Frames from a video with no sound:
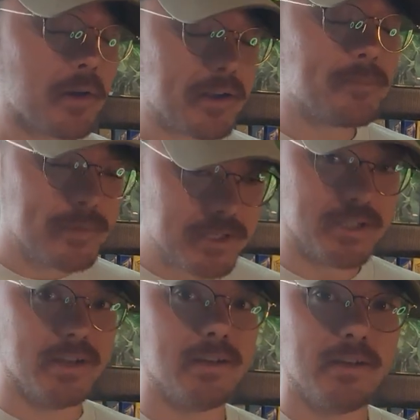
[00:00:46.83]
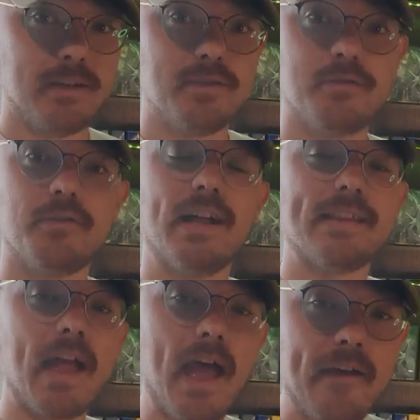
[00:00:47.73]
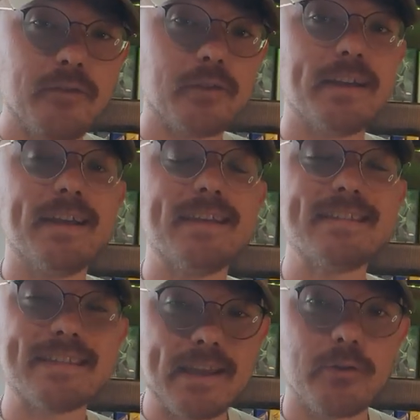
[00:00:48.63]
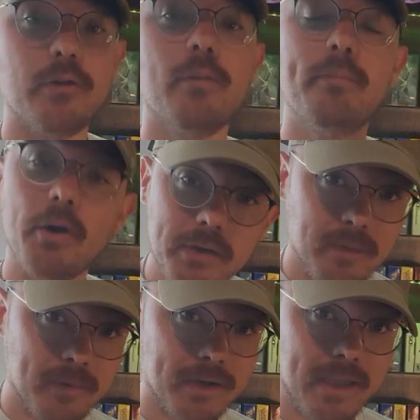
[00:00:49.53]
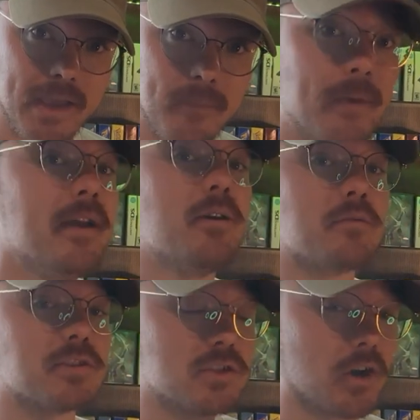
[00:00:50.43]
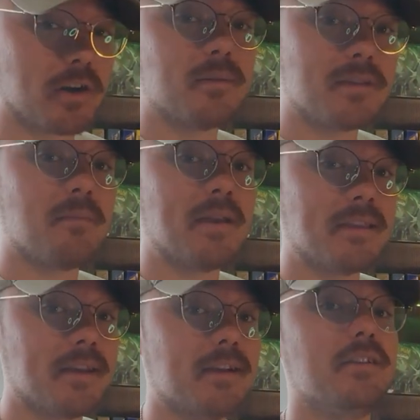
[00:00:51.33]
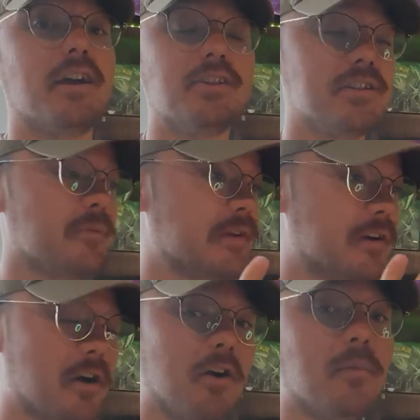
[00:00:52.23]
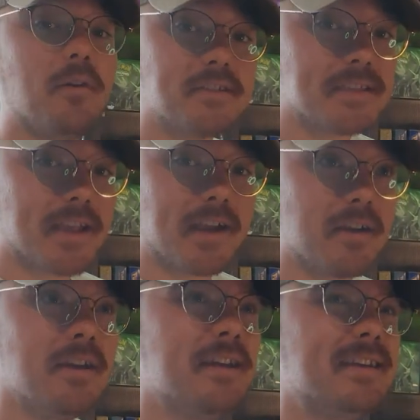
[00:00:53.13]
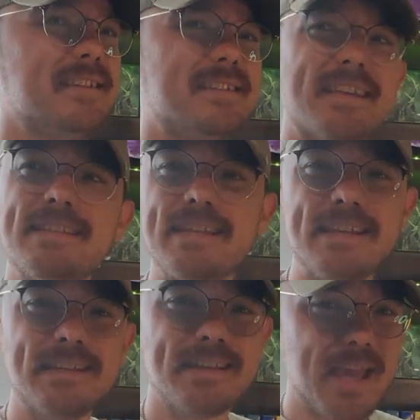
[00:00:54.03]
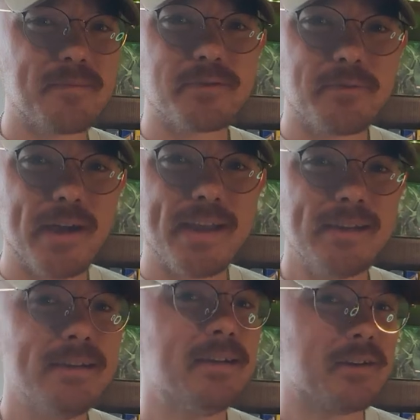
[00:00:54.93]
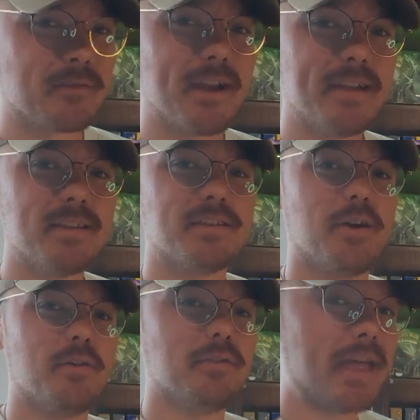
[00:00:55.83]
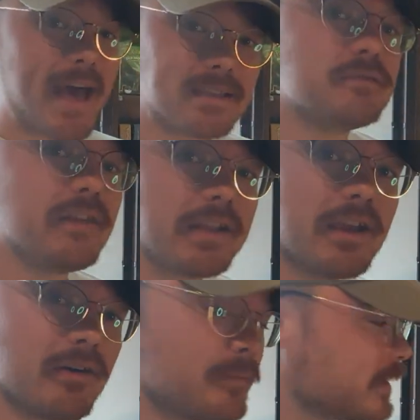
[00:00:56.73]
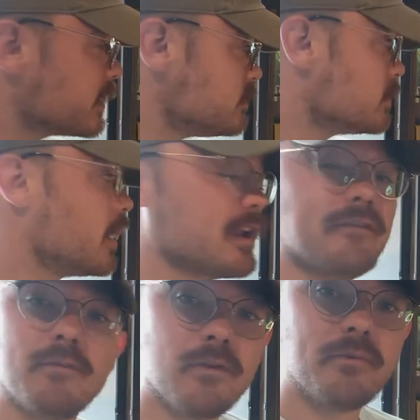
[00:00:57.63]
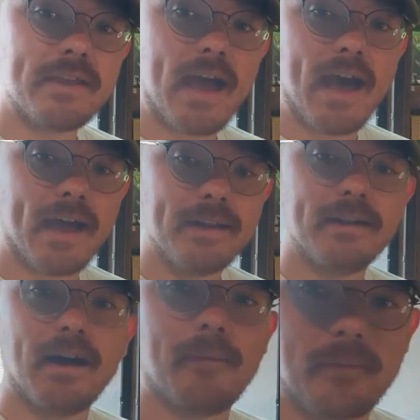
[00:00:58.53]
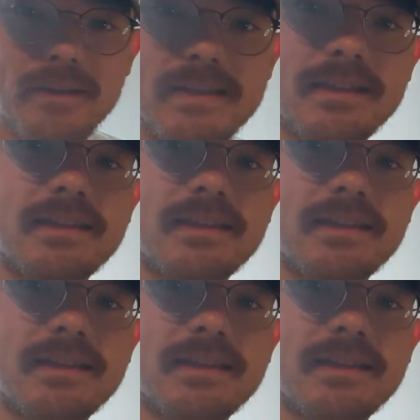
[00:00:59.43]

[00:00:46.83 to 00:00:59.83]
on a mission to collect every single Pokemon game. We're starting with the mainline collection and we are almost there, 16 games away, right? So last video, I'm gonna get you caught up from what we had. I'm gonna take